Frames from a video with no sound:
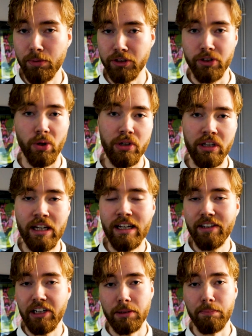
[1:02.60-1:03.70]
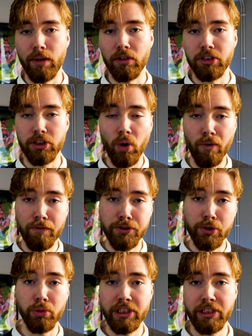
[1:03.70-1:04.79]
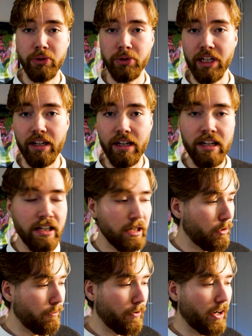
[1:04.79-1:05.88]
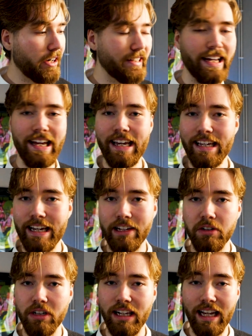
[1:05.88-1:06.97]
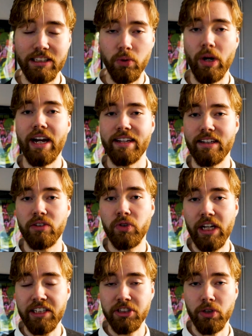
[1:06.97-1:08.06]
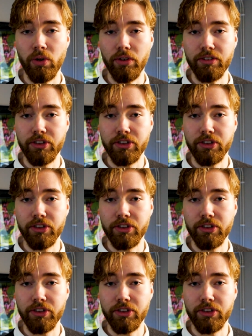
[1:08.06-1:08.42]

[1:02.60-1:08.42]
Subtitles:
Adobe Stock. There's a bunch of sources that you can find a glass crack texture